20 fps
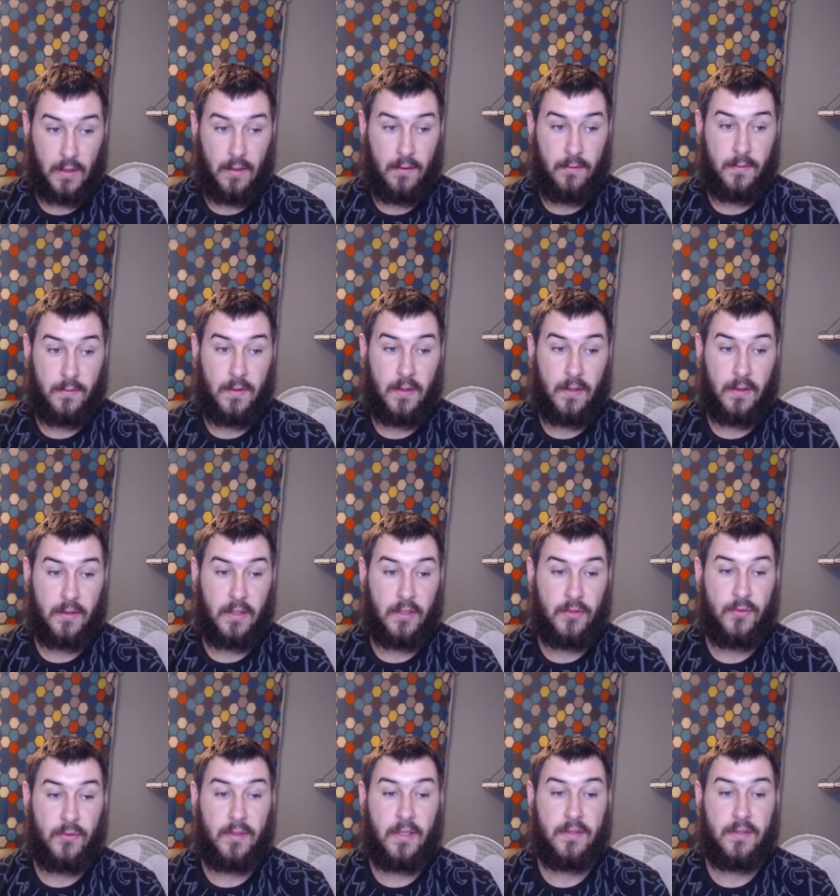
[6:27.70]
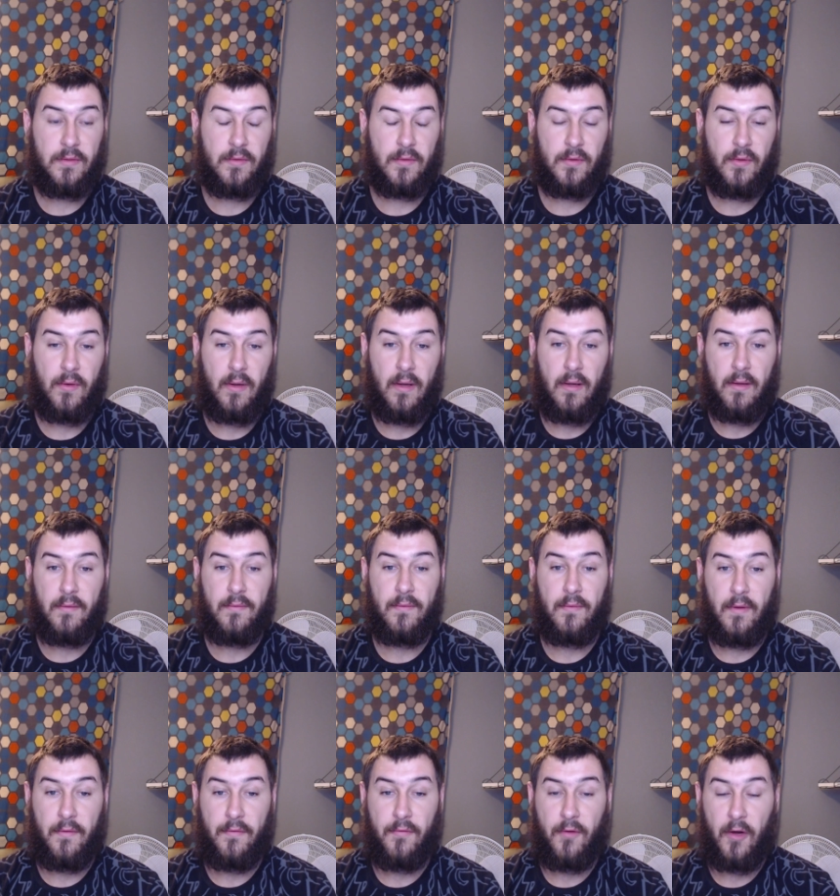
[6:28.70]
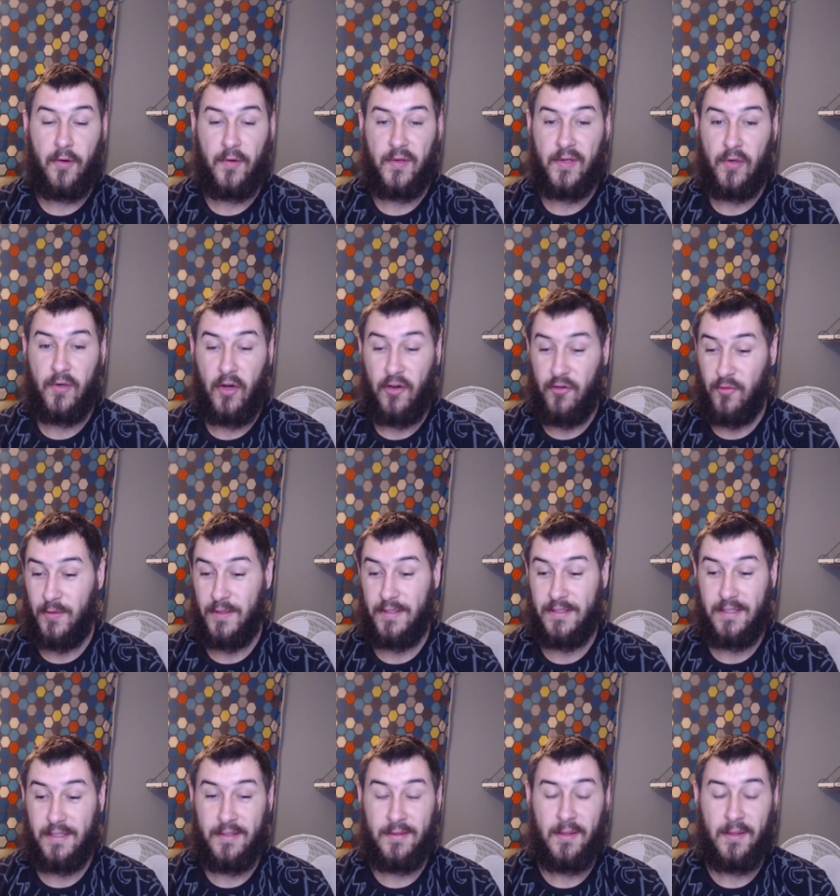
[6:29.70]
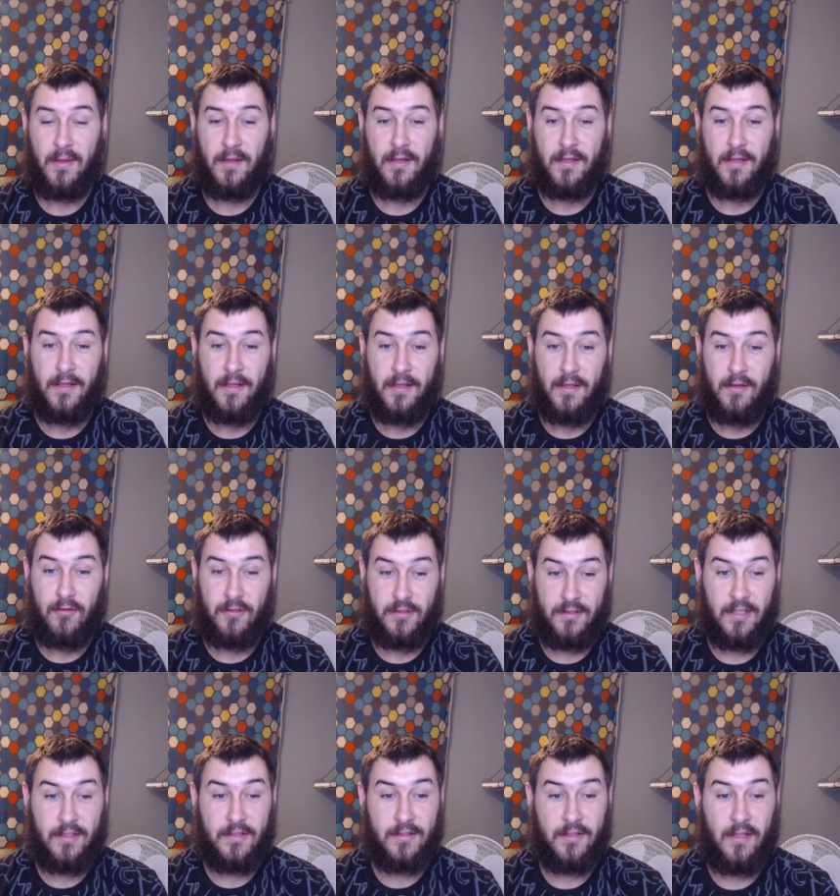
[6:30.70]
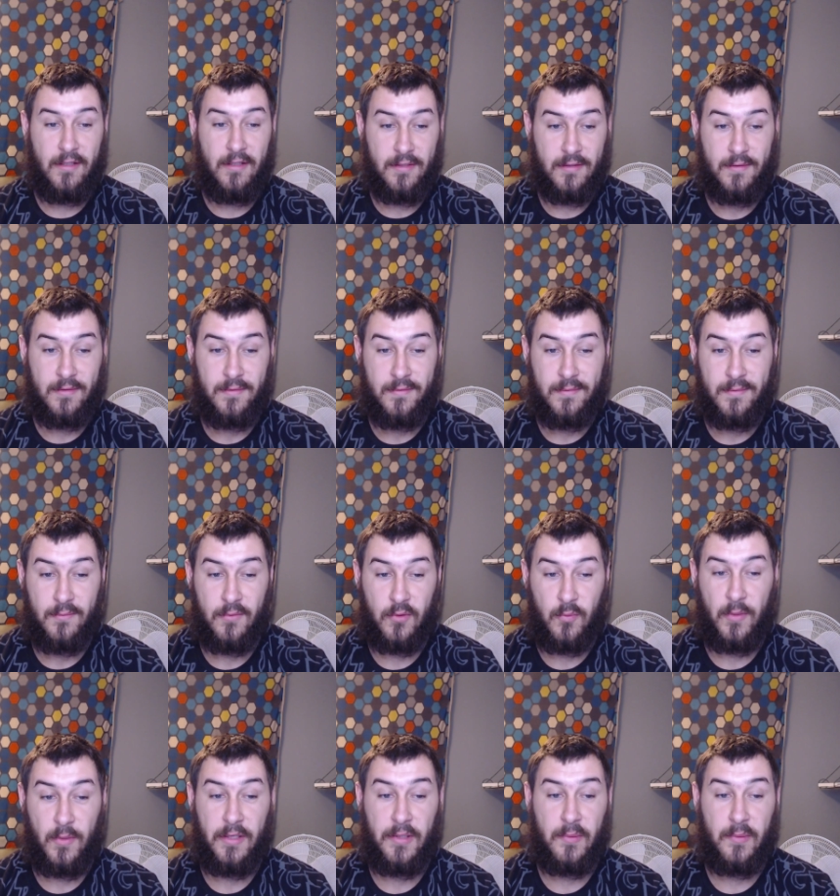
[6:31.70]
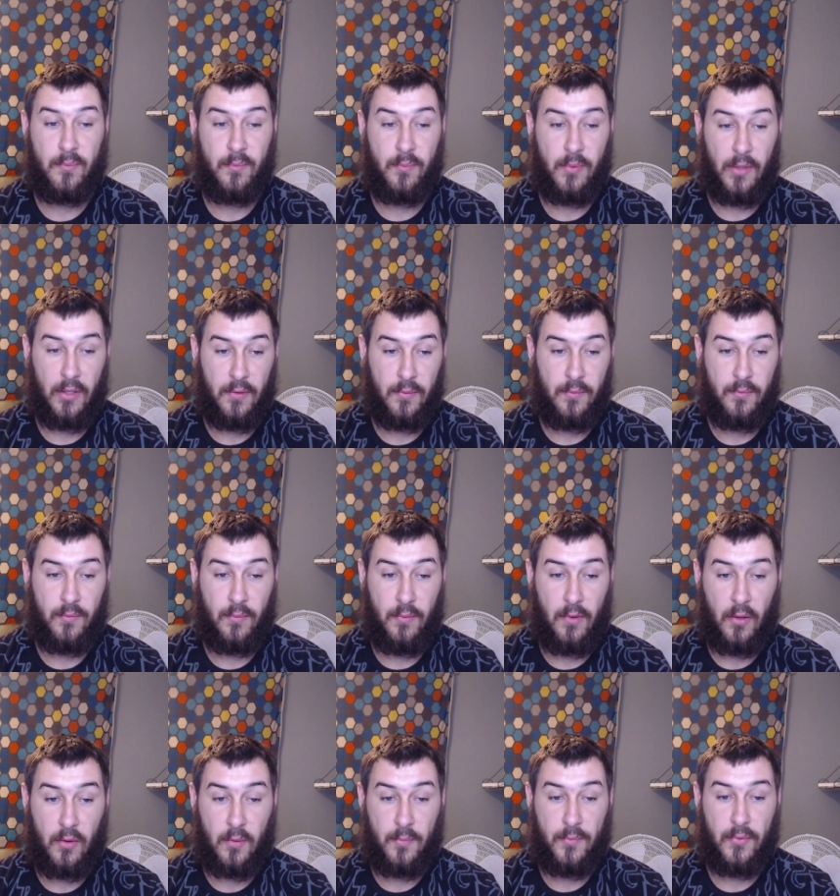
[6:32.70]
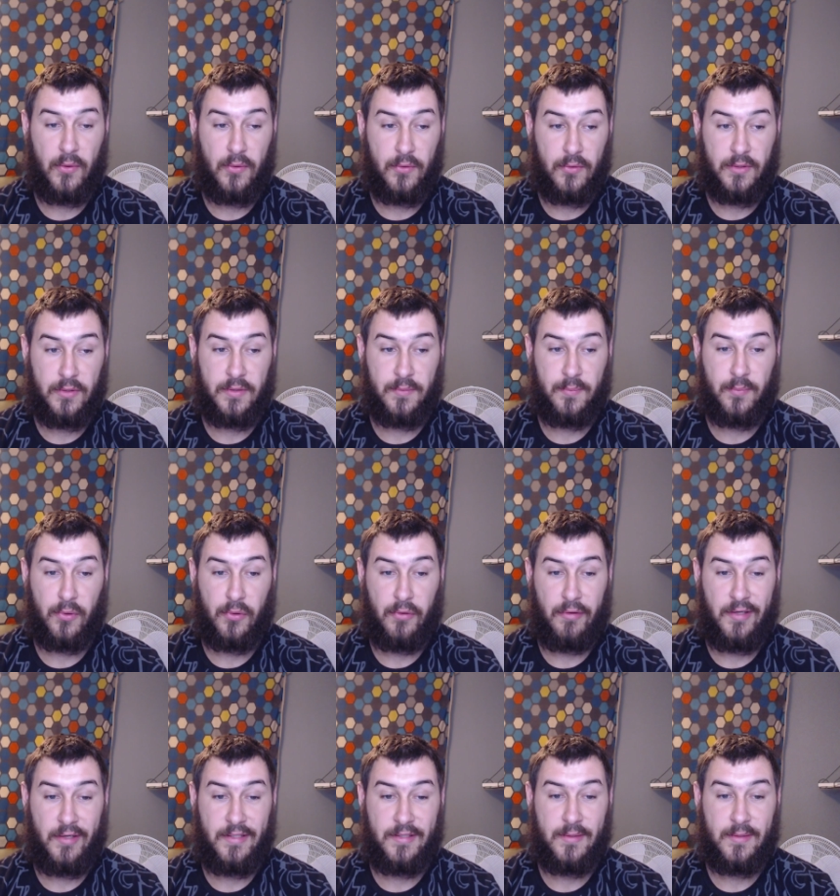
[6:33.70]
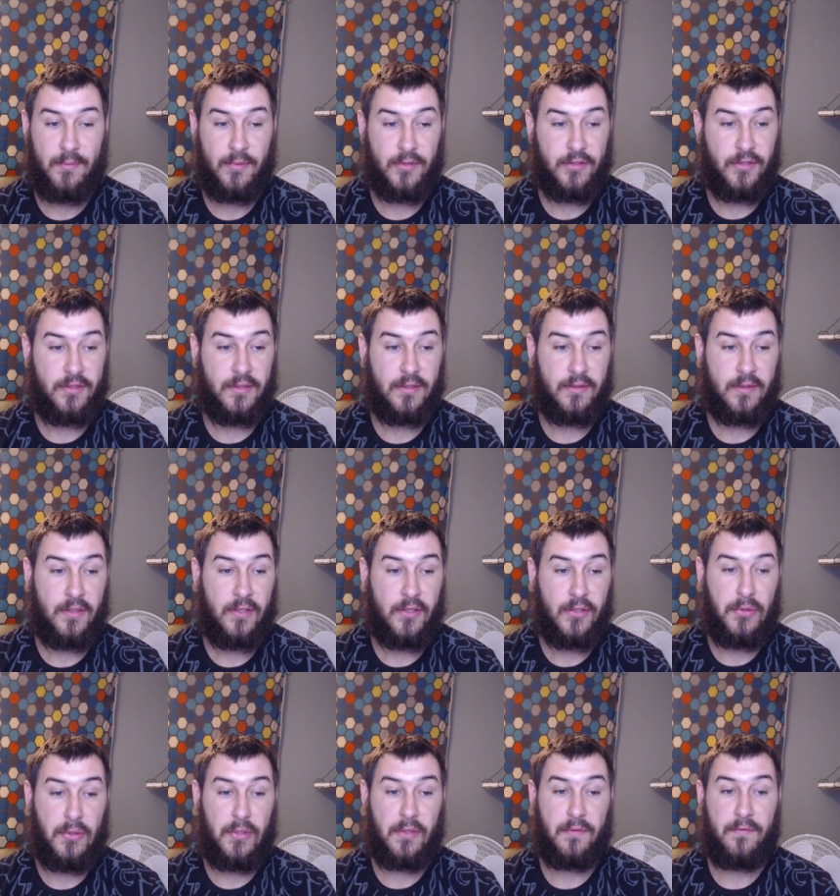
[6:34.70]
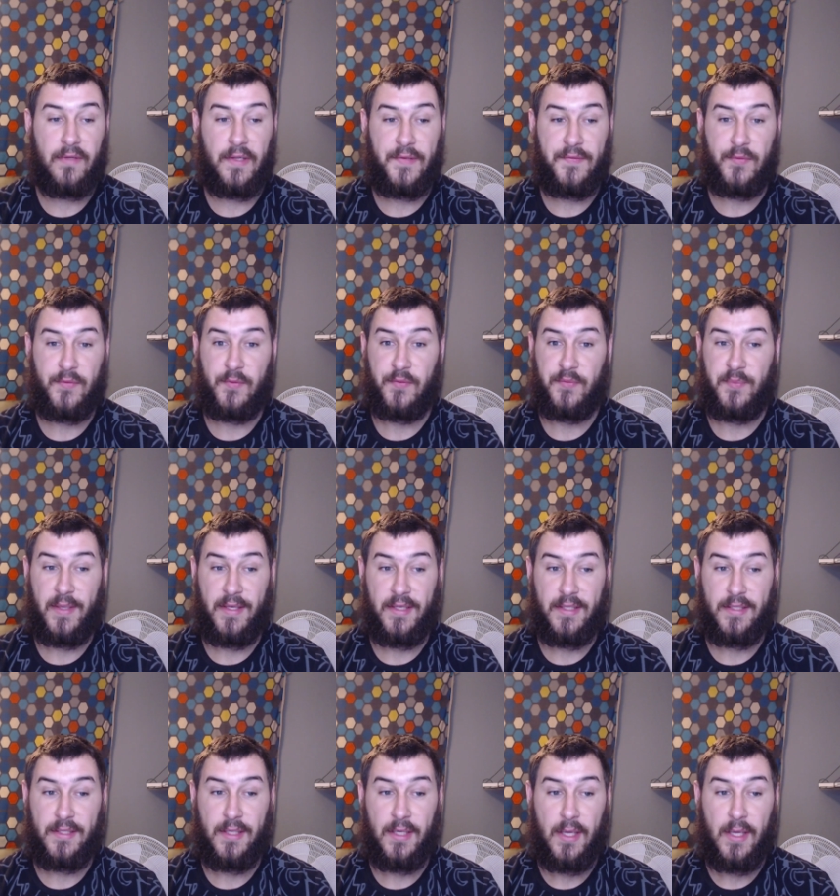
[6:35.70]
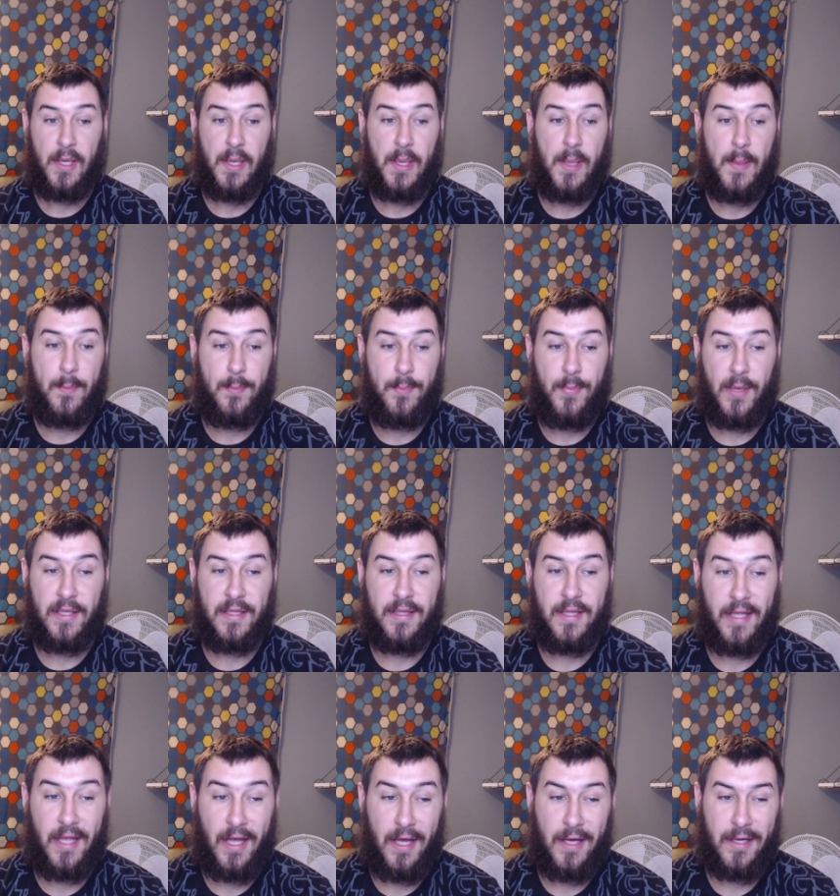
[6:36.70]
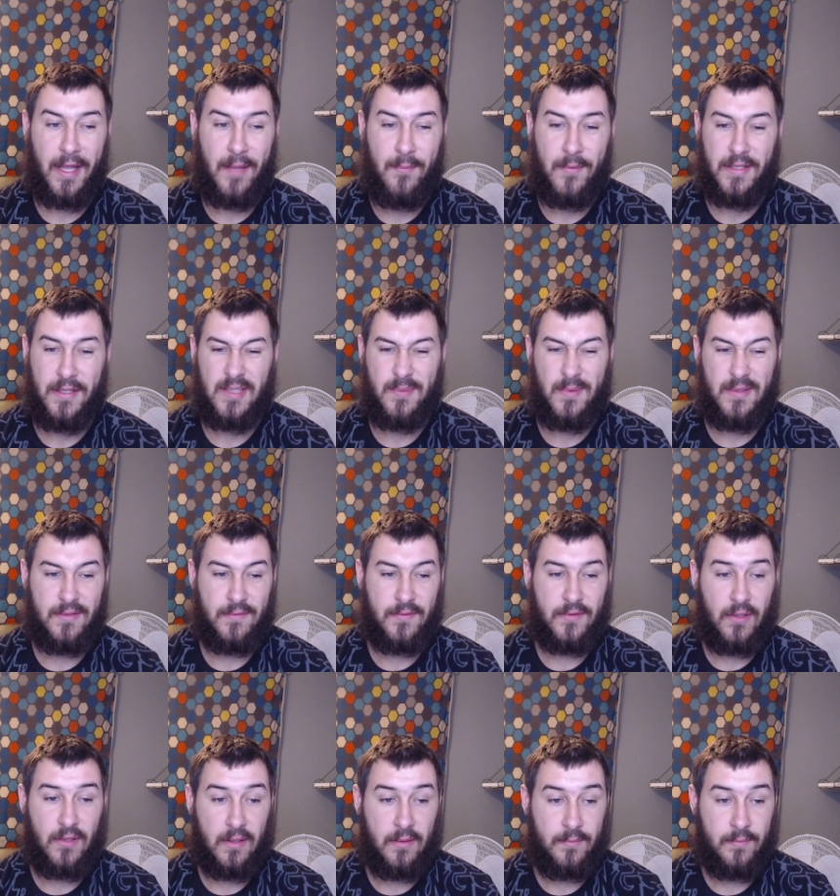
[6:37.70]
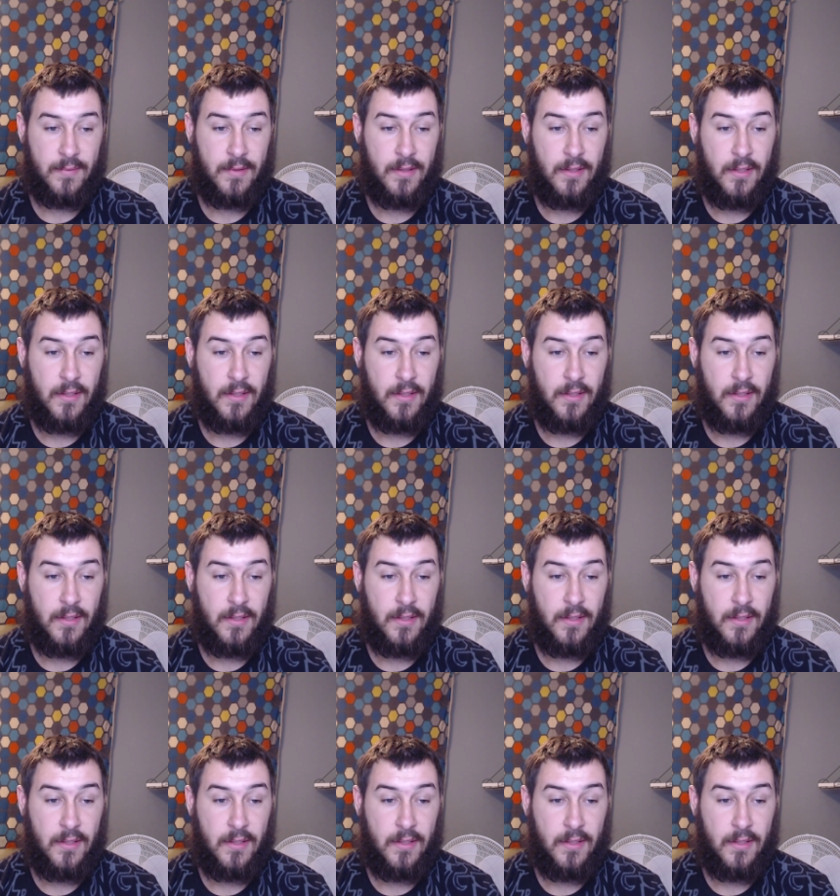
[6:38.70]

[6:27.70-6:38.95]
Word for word: The country has a, craft, a flowering craft dressing, which tastes nice, with many local breweries, breweries producing unique and flavourful beers, but they are, can be expensive at time.